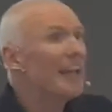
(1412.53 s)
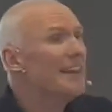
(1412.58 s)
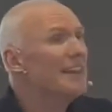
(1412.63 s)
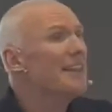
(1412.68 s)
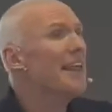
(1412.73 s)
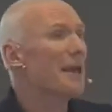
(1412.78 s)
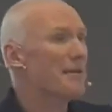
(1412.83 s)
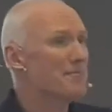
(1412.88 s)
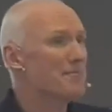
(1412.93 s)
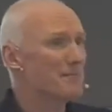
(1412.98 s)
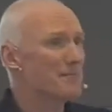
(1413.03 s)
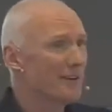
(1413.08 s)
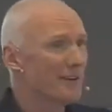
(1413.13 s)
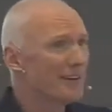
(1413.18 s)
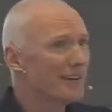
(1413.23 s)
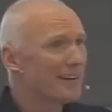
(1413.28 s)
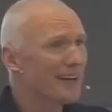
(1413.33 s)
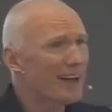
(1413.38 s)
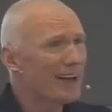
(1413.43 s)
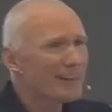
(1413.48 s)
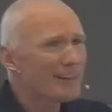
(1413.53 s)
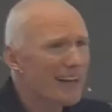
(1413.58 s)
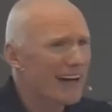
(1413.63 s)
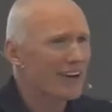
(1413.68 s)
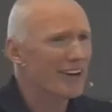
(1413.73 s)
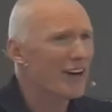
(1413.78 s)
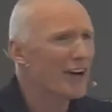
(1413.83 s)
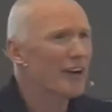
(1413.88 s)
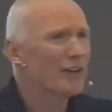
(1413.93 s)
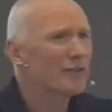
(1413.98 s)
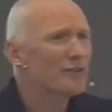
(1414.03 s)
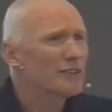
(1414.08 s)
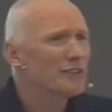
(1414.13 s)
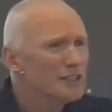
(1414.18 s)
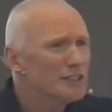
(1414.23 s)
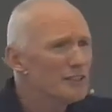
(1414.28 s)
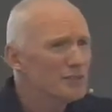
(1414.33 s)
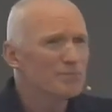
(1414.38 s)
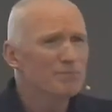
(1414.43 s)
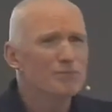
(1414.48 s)
in them that, that kind of
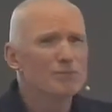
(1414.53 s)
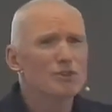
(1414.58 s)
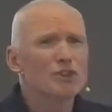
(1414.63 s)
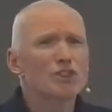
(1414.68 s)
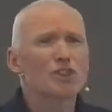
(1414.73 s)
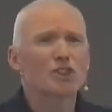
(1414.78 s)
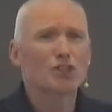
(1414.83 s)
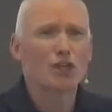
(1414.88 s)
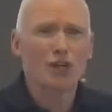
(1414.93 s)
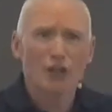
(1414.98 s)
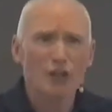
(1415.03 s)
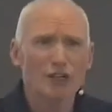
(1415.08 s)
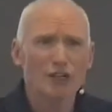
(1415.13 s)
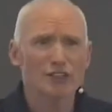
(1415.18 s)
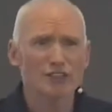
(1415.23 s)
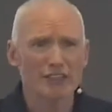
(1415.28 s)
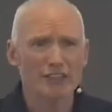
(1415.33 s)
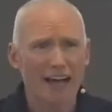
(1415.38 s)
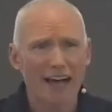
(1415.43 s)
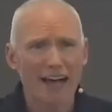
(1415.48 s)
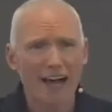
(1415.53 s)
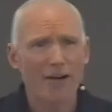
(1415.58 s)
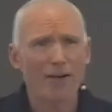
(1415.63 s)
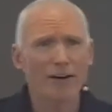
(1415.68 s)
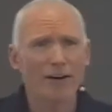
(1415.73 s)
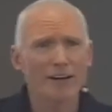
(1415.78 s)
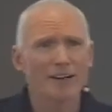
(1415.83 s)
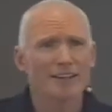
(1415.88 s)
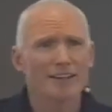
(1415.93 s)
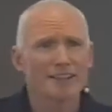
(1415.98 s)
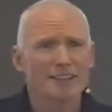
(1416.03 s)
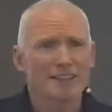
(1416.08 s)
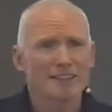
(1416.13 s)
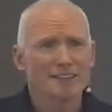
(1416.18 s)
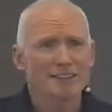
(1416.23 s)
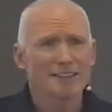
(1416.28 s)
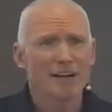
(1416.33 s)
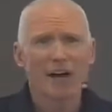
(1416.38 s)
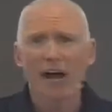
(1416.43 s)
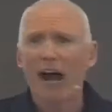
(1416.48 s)
stirs our,
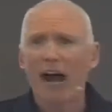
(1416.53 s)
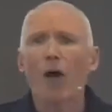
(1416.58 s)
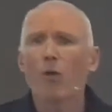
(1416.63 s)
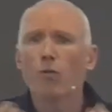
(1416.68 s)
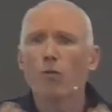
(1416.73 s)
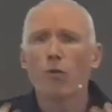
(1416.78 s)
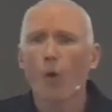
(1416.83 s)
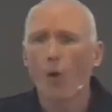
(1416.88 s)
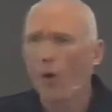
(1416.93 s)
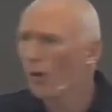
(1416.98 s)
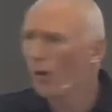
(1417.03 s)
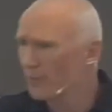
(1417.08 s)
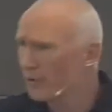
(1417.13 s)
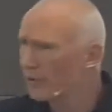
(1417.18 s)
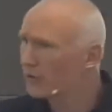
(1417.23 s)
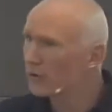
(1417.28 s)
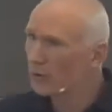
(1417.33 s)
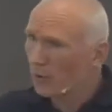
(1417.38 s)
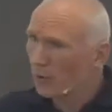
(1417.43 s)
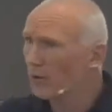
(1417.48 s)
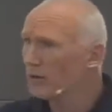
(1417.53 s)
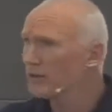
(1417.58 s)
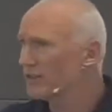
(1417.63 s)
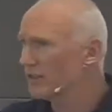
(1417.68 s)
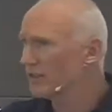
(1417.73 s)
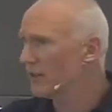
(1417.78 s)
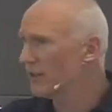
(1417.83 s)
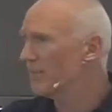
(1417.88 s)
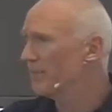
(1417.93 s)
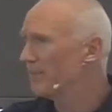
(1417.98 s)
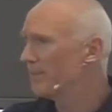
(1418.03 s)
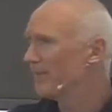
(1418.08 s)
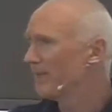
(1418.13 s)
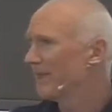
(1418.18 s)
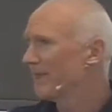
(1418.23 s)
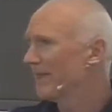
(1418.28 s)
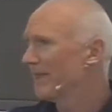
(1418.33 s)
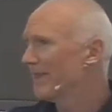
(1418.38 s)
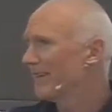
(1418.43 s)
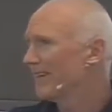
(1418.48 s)
our warmth towards them.
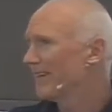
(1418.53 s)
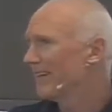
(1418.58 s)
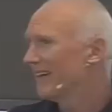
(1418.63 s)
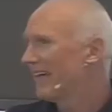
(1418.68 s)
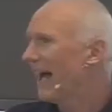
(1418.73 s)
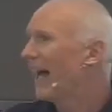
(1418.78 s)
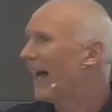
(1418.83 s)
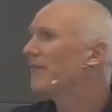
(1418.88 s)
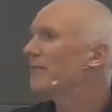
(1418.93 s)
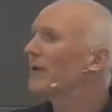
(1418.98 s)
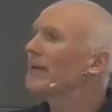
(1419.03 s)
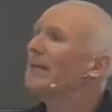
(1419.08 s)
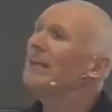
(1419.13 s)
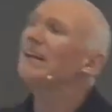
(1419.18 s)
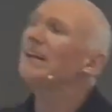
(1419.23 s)
And we